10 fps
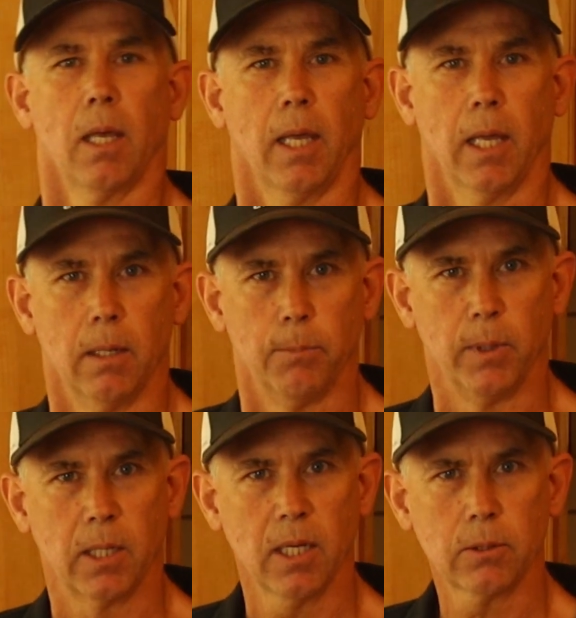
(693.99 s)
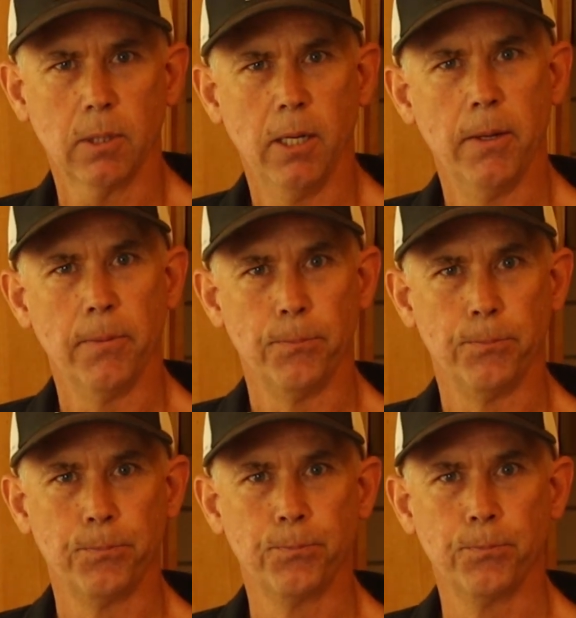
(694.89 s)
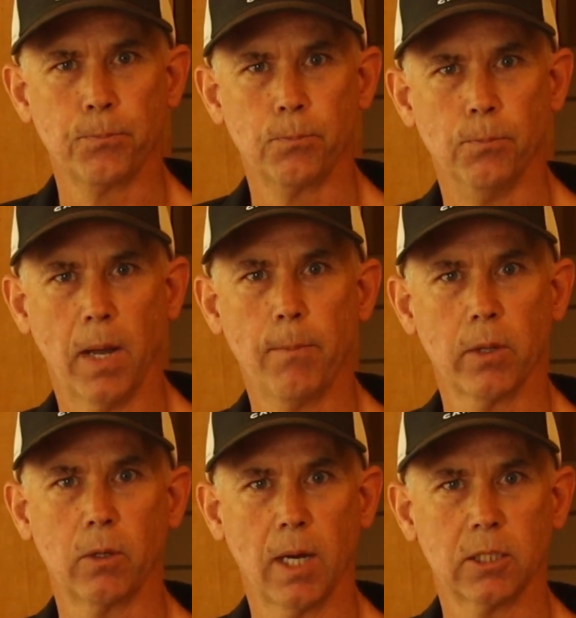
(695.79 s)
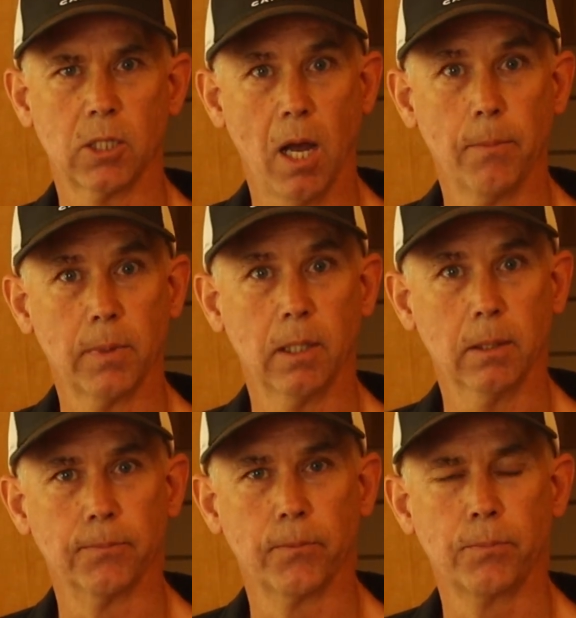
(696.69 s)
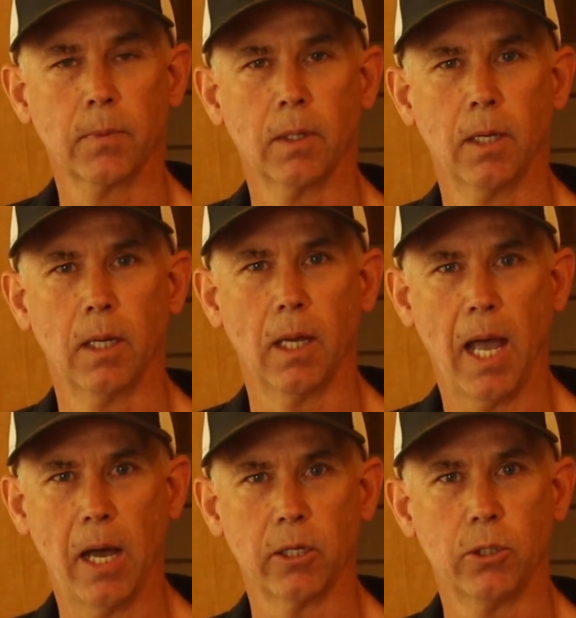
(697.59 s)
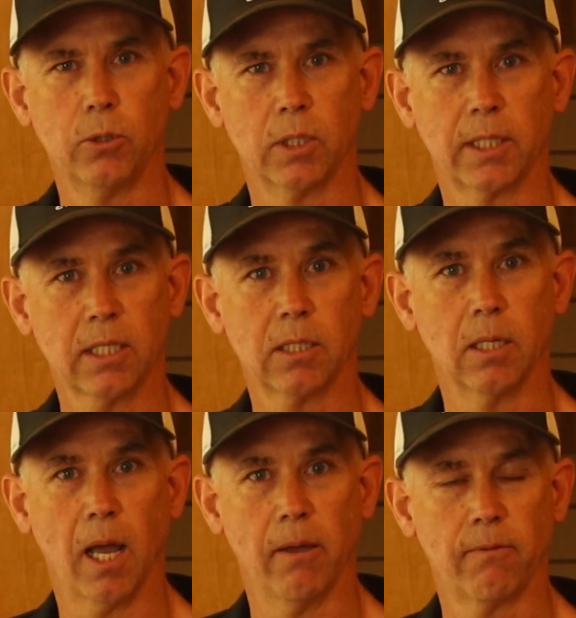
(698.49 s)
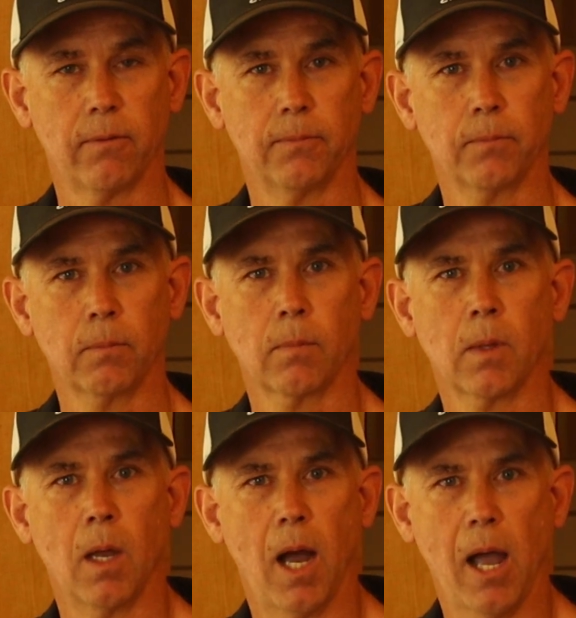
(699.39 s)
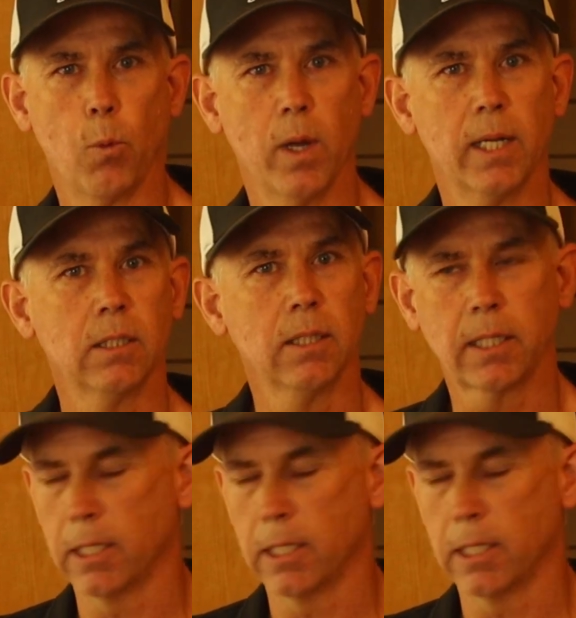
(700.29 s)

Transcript: And because my mother had taught me how to use a kitchen knife, I went into the